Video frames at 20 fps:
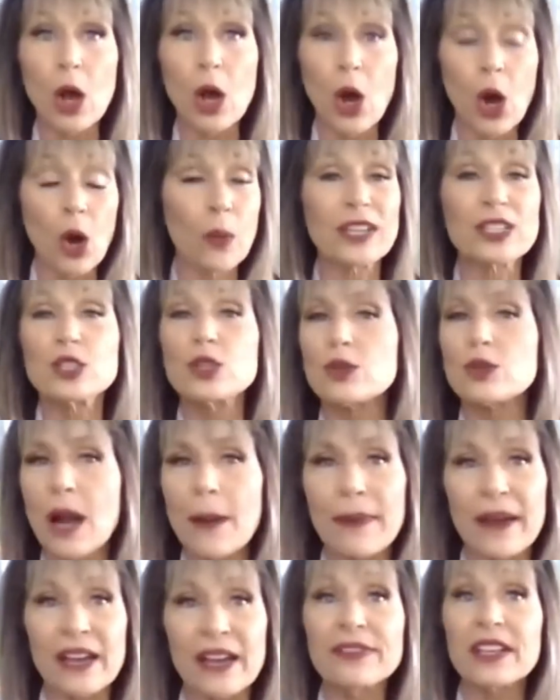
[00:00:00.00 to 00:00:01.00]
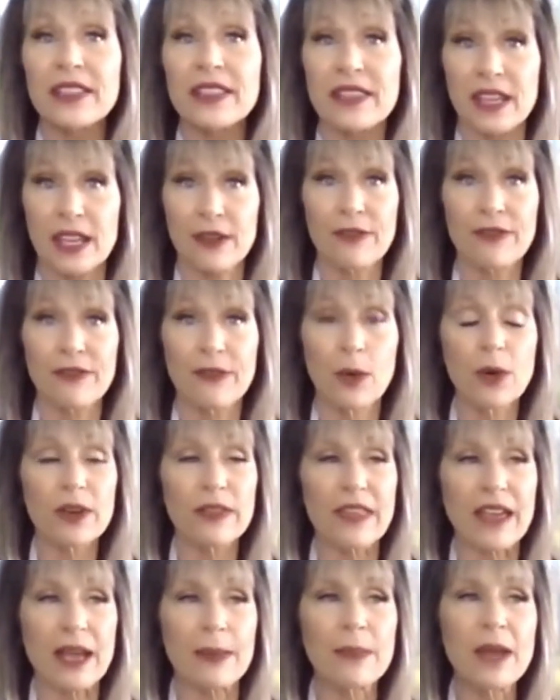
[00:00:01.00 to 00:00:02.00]
always drop everything for
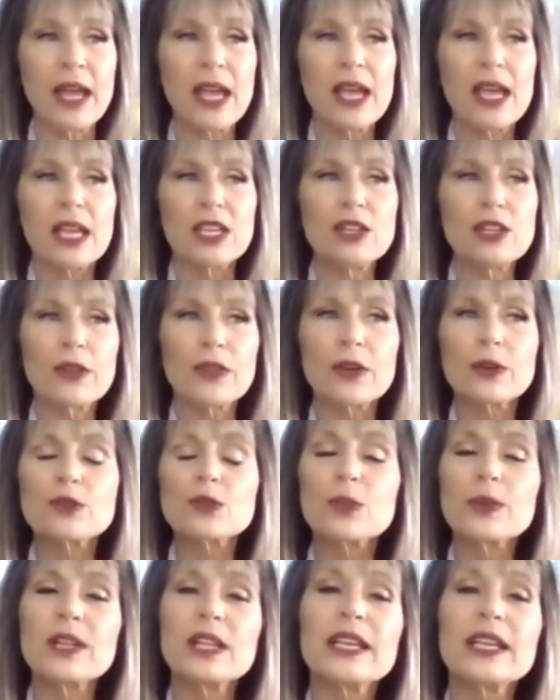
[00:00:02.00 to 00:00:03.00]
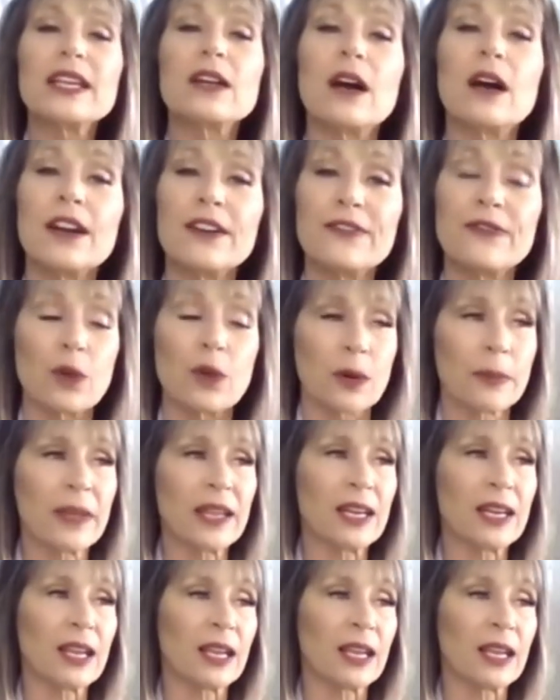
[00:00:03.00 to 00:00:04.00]
them, you know, there's really an art form,
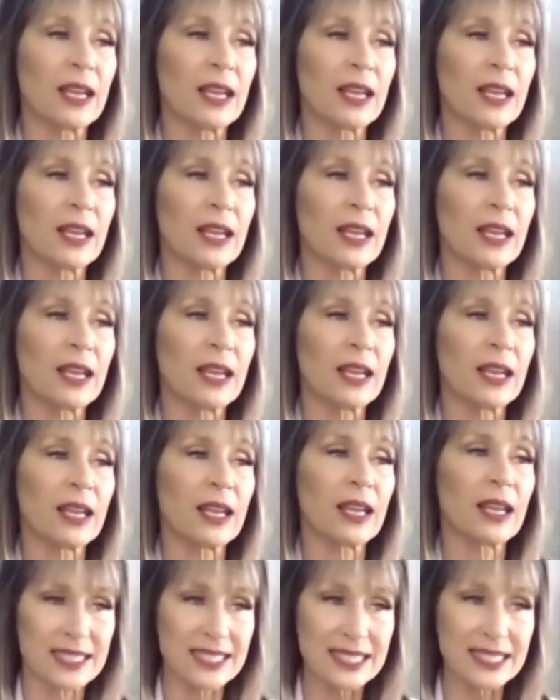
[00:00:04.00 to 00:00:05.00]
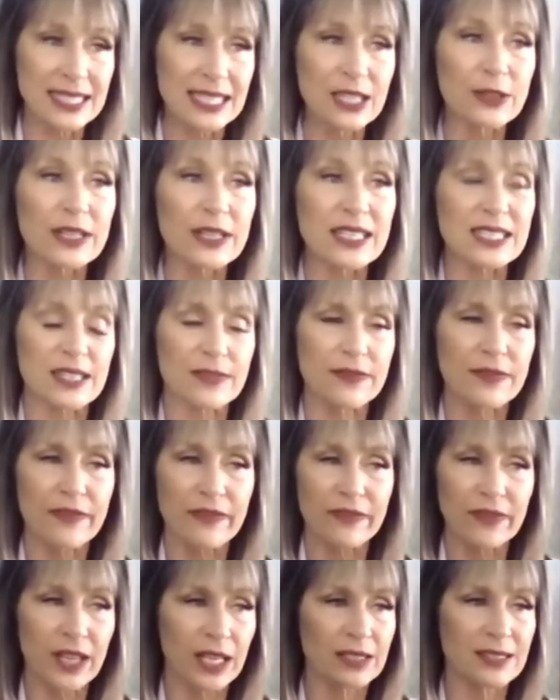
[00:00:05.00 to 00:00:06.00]
and, and go through a series of
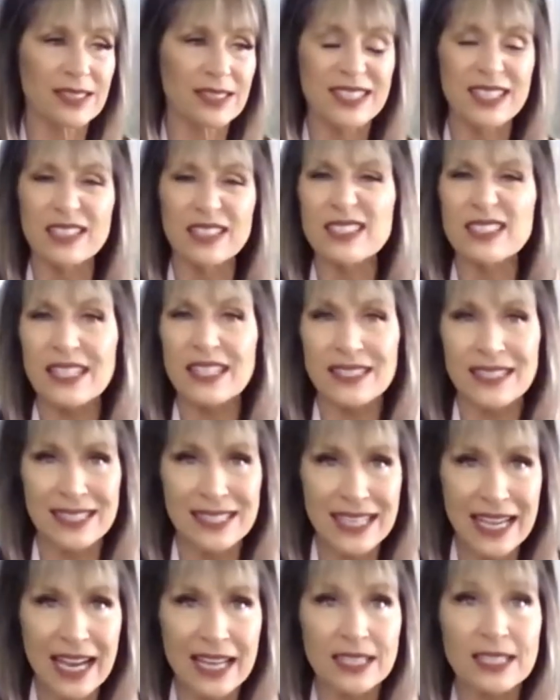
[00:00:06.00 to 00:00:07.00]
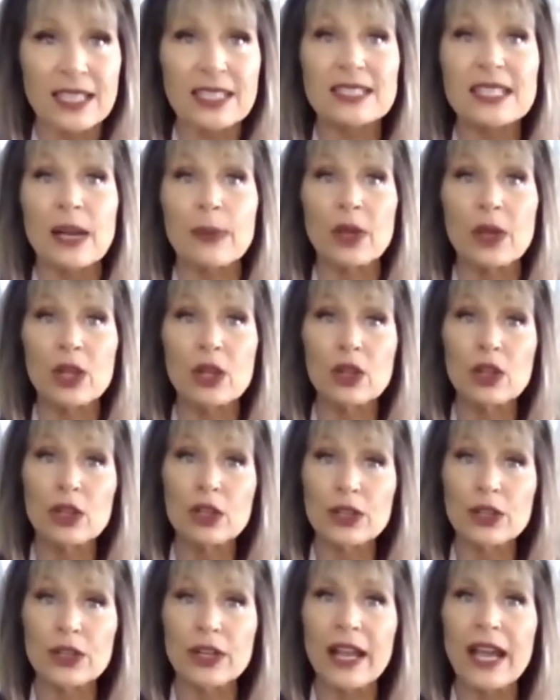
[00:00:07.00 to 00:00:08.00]
uh, skill sets and tactics that we
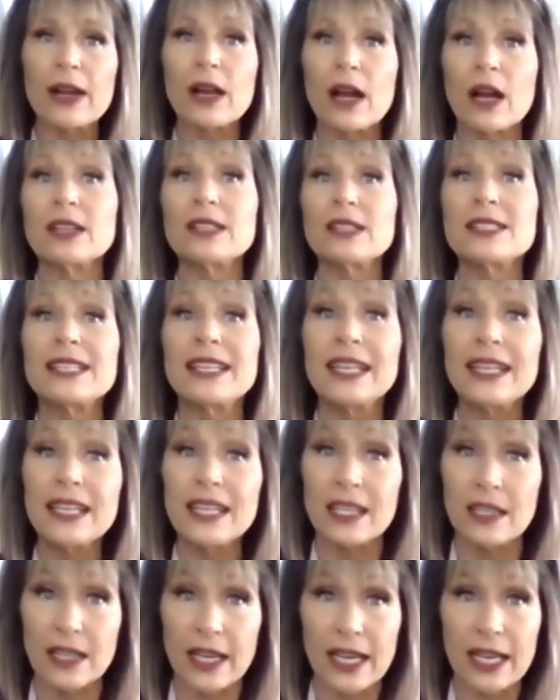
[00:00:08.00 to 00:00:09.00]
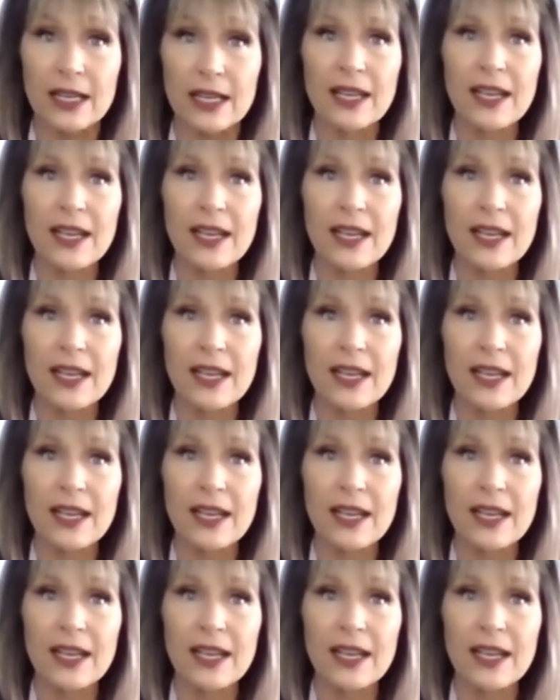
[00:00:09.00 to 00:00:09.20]
learn how to articulate,